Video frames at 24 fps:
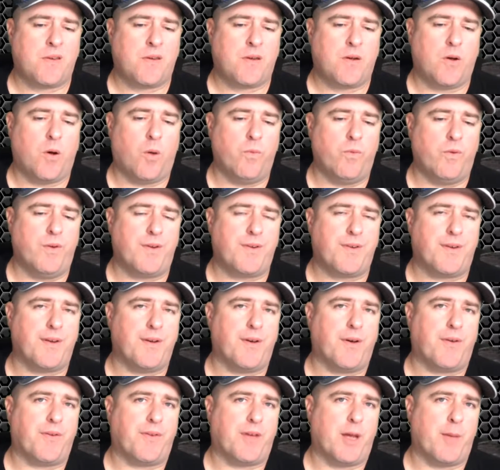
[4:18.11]
Obviously
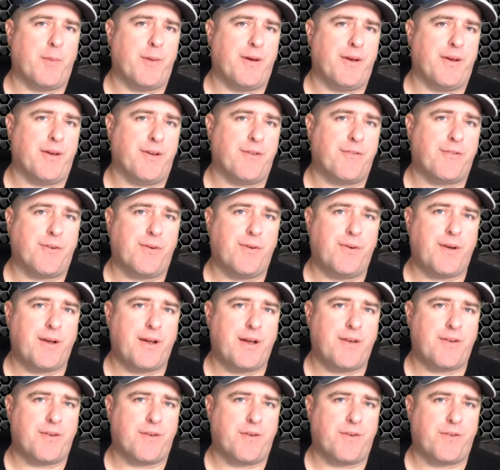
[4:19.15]
not
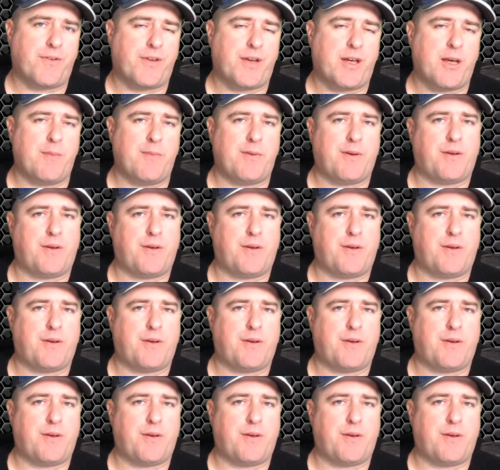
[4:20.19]
WD-40 as I was saying,